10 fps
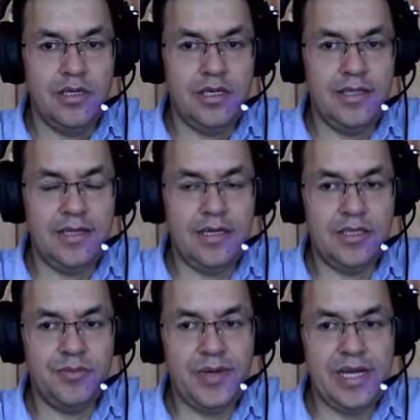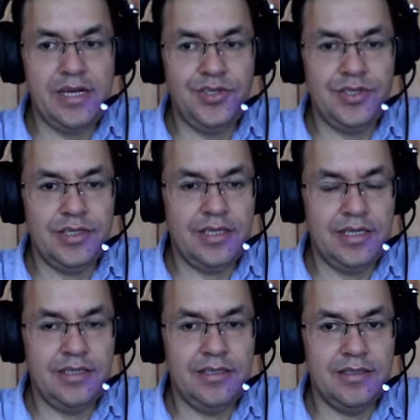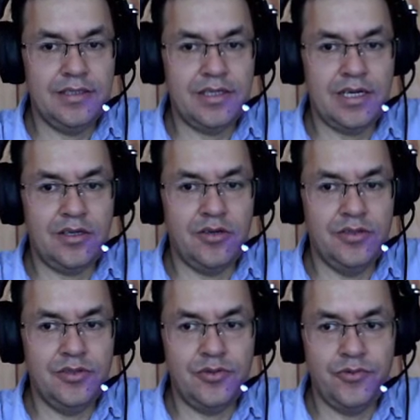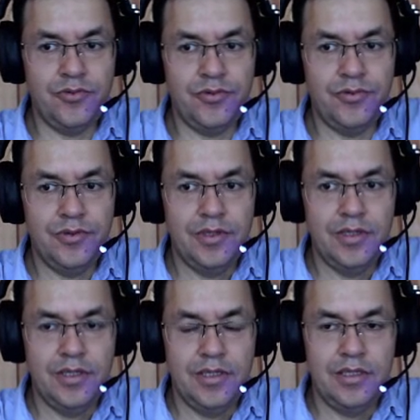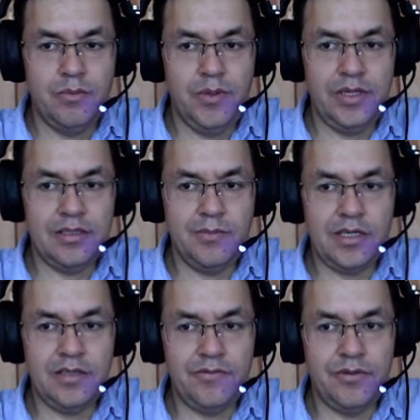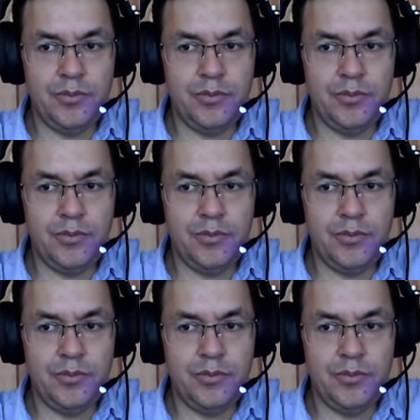and then Spanish, and then start going through the biggest market for